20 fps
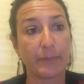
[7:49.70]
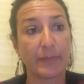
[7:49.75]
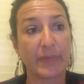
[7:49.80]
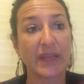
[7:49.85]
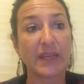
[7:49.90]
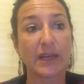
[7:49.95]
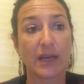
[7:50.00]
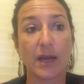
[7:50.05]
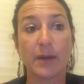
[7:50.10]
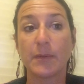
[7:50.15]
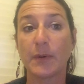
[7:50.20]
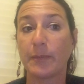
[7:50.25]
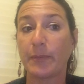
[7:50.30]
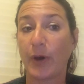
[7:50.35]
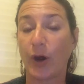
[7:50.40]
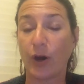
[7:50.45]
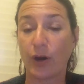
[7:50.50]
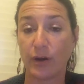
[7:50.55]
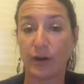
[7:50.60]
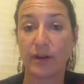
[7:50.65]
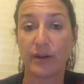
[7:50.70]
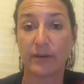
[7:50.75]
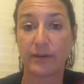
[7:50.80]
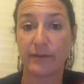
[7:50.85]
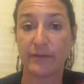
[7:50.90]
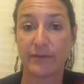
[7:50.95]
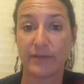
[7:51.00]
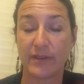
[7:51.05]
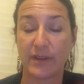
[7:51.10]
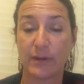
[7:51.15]
become a part
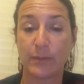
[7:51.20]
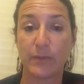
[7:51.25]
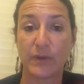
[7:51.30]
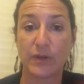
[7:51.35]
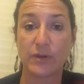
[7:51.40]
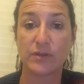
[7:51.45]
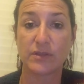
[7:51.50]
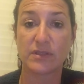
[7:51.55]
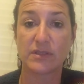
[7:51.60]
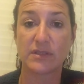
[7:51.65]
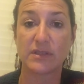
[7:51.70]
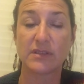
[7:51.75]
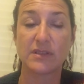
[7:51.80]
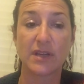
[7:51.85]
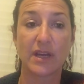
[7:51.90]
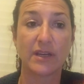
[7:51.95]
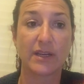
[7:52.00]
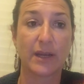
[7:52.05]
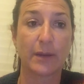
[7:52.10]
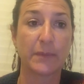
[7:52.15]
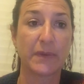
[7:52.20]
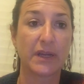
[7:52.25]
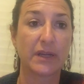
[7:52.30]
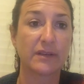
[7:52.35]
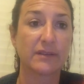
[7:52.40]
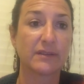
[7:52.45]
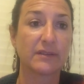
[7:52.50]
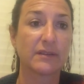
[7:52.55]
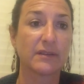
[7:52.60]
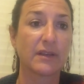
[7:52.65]
of the abuse, the
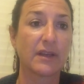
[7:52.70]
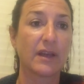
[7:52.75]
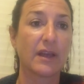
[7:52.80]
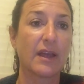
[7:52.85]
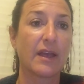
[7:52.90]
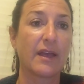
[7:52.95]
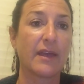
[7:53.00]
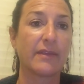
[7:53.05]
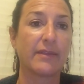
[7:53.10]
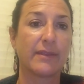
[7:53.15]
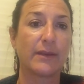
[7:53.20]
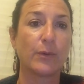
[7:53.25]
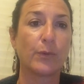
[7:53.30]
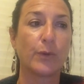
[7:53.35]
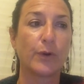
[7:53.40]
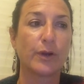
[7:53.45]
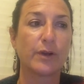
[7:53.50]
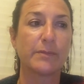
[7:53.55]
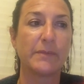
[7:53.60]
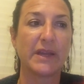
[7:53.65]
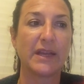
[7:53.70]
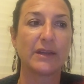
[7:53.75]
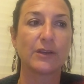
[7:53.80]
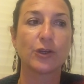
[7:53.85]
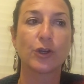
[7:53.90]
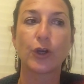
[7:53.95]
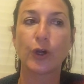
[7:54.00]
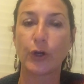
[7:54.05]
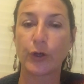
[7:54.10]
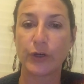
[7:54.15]
dynamics. Their work may
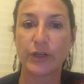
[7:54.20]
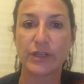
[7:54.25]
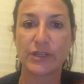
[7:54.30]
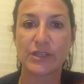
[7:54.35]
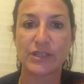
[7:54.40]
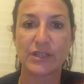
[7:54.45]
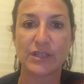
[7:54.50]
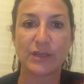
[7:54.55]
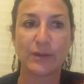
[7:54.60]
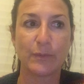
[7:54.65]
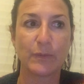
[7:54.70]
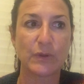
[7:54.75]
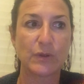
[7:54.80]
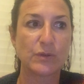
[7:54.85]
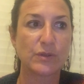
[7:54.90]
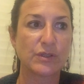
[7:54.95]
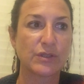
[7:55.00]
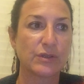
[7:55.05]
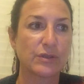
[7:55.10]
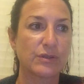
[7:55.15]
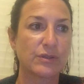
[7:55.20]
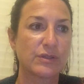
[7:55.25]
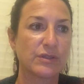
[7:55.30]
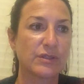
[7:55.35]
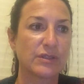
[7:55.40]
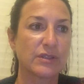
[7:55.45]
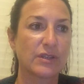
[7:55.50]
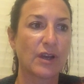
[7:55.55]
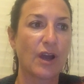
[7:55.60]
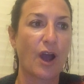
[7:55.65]
encourage the
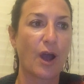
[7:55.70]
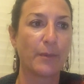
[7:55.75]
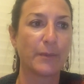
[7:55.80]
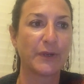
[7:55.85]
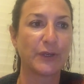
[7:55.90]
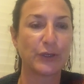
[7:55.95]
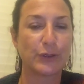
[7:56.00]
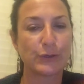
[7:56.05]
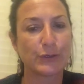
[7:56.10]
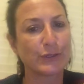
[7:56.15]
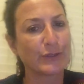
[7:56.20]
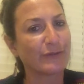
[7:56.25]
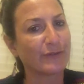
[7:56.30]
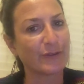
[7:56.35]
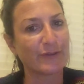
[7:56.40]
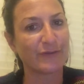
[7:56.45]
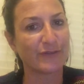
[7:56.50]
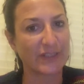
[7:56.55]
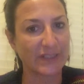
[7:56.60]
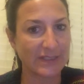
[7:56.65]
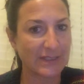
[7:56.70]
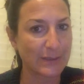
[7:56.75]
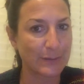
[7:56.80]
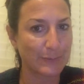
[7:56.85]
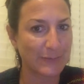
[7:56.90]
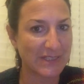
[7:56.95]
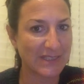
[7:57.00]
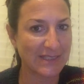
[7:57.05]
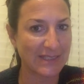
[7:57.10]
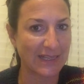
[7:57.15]
abuser's common use of a
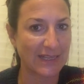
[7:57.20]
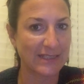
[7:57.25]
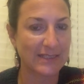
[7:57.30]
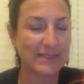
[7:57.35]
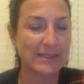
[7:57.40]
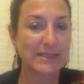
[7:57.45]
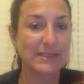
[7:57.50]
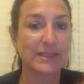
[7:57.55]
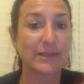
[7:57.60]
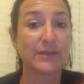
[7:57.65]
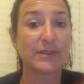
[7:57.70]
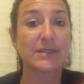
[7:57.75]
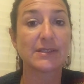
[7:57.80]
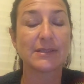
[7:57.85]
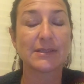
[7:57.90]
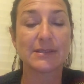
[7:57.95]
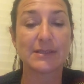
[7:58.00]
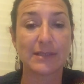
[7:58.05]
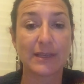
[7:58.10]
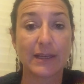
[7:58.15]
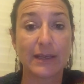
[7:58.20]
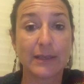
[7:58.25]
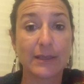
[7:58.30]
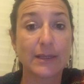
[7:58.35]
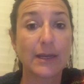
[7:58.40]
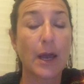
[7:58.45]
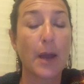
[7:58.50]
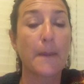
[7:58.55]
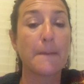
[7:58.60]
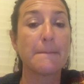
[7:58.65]
victim stance. Now, this is a
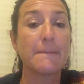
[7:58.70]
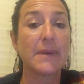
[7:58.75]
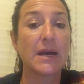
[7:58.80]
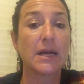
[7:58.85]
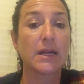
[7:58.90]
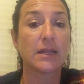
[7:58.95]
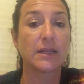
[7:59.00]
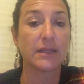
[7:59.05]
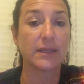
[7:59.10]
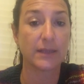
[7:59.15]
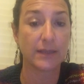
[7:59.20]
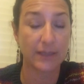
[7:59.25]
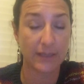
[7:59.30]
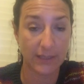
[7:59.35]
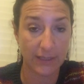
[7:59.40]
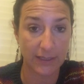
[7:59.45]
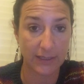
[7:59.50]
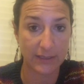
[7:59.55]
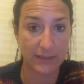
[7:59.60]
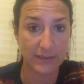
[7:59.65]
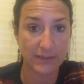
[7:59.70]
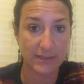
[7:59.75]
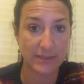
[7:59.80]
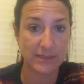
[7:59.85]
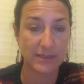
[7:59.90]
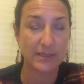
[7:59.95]
complete